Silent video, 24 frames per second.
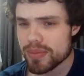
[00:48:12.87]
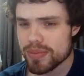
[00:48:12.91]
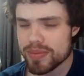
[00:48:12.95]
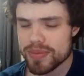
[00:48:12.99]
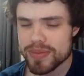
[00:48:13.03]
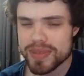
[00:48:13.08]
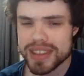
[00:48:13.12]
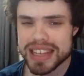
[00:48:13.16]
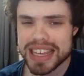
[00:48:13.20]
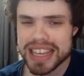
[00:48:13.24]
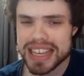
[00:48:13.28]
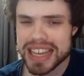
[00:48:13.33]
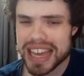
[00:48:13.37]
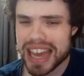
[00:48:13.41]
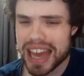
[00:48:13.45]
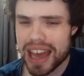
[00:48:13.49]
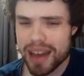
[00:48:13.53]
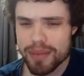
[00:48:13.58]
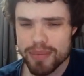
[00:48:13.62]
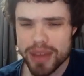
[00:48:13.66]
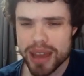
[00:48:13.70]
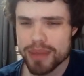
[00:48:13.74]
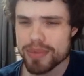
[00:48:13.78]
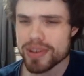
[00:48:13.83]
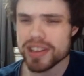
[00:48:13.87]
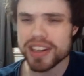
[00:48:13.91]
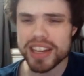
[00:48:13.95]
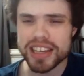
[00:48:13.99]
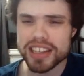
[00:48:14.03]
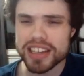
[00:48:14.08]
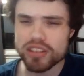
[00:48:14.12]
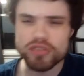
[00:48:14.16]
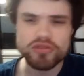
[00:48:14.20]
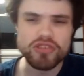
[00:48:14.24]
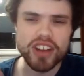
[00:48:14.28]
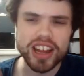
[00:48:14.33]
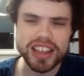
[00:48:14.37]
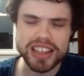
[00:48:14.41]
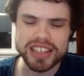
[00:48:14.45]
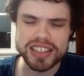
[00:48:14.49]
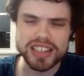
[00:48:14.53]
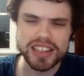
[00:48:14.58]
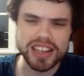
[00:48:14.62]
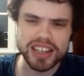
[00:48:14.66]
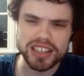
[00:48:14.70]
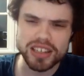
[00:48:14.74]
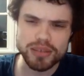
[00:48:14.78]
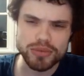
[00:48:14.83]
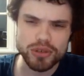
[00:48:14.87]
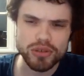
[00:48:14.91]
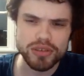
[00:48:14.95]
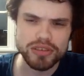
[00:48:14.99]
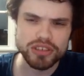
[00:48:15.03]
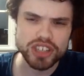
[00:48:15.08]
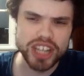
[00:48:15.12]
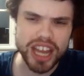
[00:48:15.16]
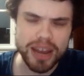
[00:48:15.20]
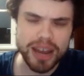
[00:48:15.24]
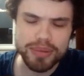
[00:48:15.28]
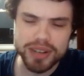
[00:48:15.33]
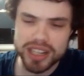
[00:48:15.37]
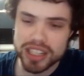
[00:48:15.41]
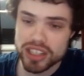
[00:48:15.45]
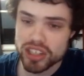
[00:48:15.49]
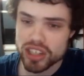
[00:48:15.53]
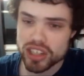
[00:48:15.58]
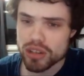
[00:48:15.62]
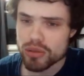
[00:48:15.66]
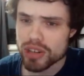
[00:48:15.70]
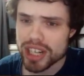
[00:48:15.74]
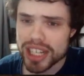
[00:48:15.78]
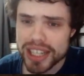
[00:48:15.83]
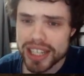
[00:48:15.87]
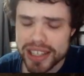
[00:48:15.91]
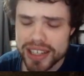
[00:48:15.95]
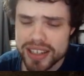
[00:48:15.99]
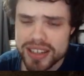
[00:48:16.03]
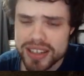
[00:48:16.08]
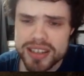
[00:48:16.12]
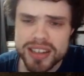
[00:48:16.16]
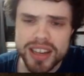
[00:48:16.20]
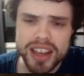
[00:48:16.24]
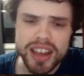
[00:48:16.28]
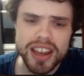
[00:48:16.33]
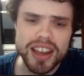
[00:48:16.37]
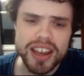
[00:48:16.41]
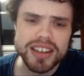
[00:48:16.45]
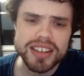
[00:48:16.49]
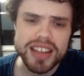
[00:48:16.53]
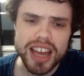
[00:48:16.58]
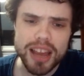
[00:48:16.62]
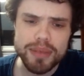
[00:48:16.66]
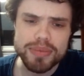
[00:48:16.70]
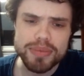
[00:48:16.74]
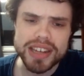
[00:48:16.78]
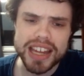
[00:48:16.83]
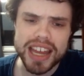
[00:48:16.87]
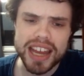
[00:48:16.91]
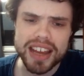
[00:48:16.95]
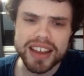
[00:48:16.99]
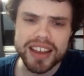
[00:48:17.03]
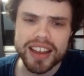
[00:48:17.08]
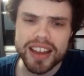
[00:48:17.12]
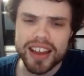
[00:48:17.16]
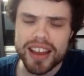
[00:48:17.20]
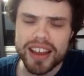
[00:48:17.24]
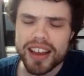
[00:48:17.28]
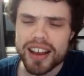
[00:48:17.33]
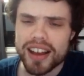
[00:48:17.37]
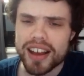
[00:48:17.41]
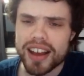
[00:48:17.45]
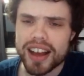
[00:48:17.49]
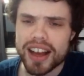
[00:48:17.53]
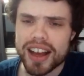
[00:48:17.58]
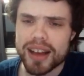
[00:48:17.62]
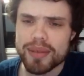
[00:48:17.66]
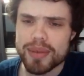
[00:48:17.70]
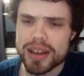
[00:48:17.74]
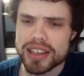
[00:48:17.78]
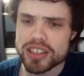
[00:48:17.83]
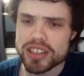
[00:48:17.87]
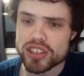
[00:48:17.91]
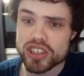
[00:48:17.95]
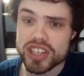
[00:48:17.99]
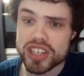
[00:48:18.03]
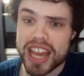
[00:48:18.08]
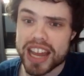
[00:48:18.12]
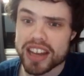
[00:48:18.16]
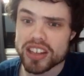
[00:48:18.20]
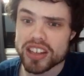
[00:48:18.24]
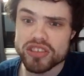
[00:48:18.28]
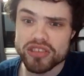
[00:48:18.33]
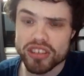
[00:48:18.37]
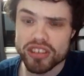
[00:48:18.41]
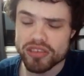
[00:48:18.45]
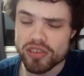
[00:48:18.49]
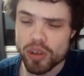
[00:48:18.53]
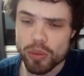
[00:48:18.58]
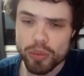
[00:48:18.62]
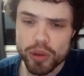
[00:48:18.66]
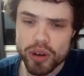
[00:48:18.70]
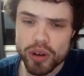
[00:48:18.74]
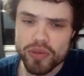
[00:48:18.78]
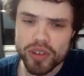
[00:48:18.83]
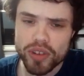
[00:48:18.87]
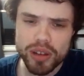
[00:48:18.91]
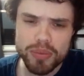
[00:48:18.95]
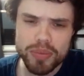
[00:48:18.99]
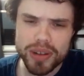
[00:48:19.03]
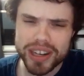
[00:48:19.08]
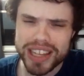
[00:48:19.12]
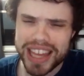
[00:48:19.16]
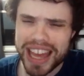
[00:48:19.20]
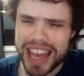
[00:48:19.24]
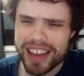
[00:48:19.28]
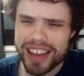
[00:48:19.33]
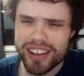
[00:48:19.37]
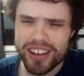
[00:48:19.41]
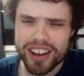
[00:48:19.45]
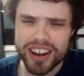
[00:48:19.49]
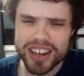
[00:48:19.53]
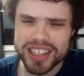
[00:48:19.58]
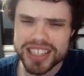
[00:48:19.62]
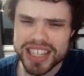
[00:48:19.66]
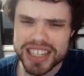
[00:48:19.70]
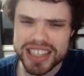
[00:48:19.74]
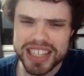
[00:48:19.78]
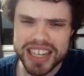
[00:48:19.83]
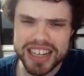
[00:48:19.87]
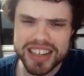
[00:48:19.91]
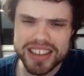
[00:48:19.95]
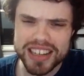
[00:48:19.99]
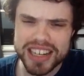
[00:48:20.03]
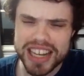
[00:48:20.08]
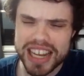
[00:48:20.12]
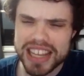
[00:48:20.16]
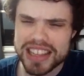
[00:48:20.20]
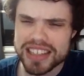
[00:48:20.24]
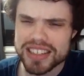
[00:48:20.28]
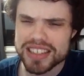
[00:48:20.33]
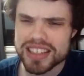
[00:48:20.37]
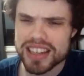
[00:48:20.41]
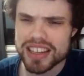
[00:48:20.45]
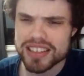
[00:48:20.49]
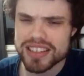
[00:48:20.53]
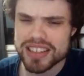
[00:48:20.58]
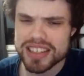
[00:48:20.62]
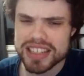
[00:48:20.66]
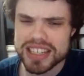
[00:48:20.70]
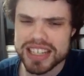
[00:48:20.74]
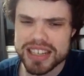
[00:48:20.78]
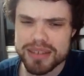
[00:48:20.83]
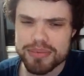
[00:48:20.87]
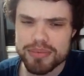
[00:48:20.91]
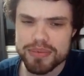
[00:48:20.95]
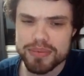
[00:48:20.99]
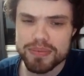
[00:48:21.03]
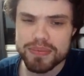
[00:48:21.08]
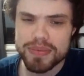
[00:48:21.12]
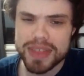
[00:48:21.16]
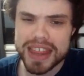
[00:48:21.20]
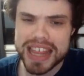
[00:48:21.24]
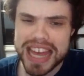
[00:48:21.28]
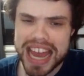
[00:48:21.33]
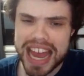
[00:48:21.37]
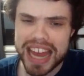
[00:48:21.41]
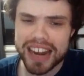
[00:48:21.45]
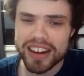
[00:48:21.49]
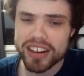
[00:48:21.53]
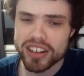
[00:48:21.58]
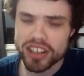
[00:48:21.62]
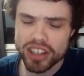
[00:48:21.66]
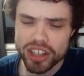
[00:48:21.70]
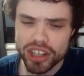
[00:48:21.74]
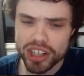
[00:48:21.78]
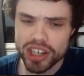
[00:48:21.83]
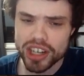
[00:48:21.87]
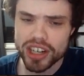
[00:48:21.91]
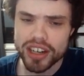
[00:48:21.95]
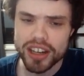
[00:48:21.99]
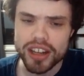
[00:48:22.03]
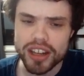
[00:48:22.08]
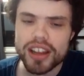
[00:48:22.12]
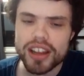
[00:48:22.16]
Yeah, maybe like you run this in like some sort of Japanese unitless type deck as just extra removal. But yeah, honestly, at the end of the day, this doesn't seem that good.